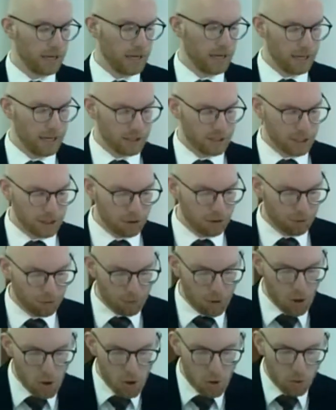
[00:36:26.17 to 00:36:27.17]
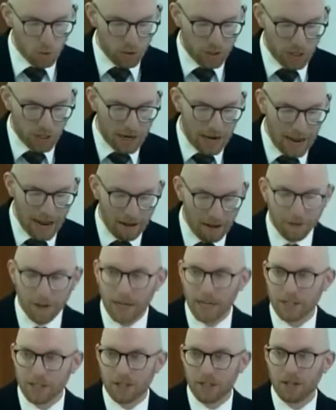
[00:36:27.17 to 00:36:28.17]
He is enthroned in
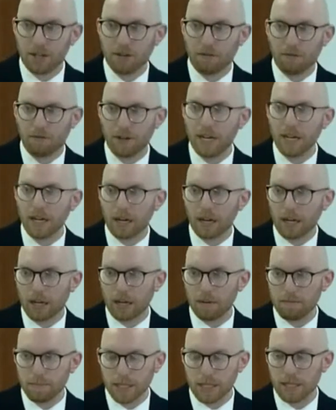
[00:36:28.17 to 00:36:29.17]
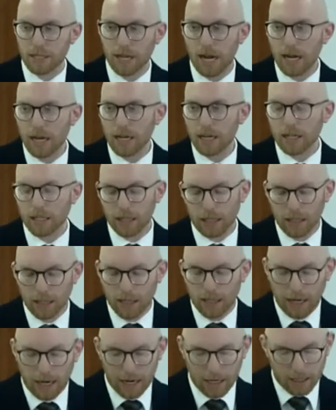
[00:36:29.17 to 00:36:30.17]
heaven as the Davidic Messiah
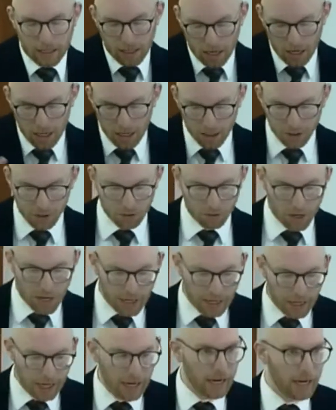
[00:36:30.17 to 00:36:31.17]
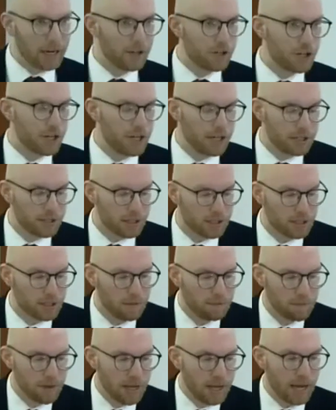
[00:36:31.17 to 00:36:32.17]
at God's right hand.
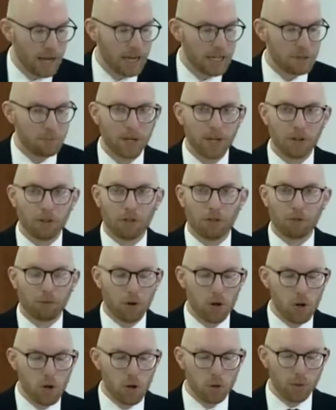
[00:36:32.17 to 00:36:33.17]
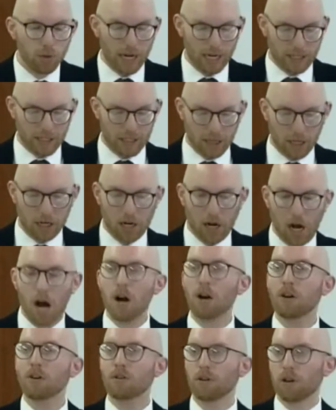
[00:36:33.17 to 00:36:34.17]
Jesus has been enthroned as the
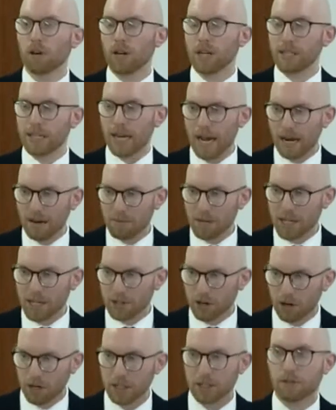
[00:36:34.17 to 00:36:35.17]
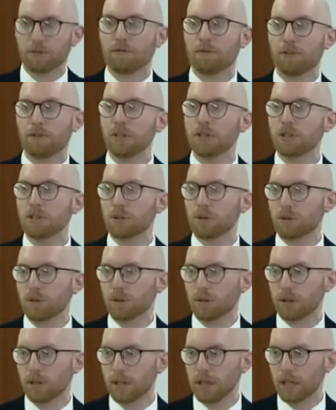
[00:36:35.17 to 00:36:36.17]
conqueror. His enemies are his
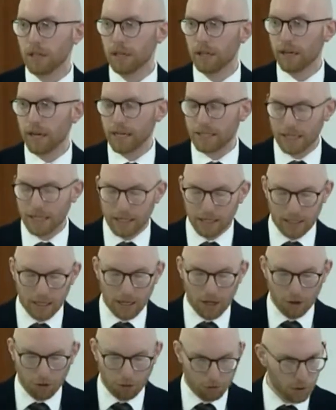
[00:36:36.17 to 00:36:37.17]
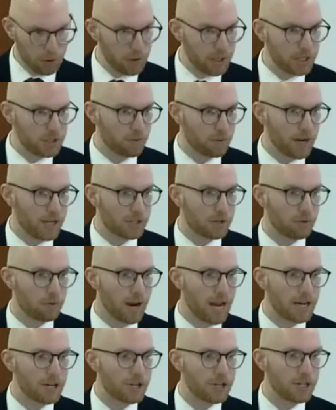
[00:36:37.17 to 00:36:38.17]
footstool. As he's through his
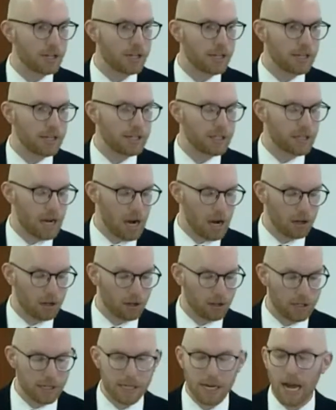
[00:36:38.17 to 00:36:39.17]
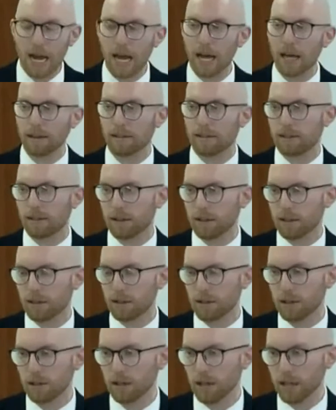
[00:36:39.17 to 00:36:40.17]
resurrection, he's conquered death,
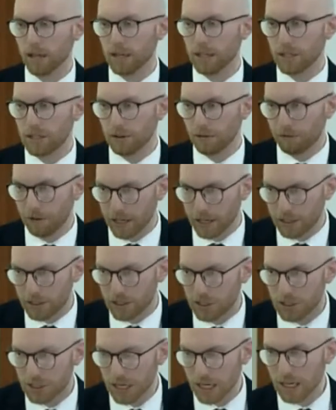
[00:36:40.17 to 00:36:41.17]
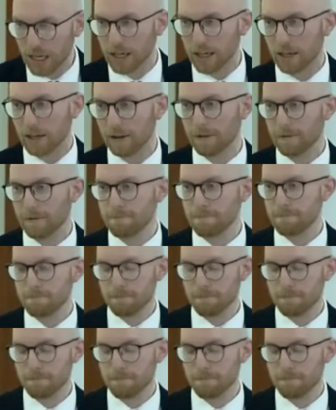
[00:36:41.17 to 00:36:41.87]
he's defeated sin,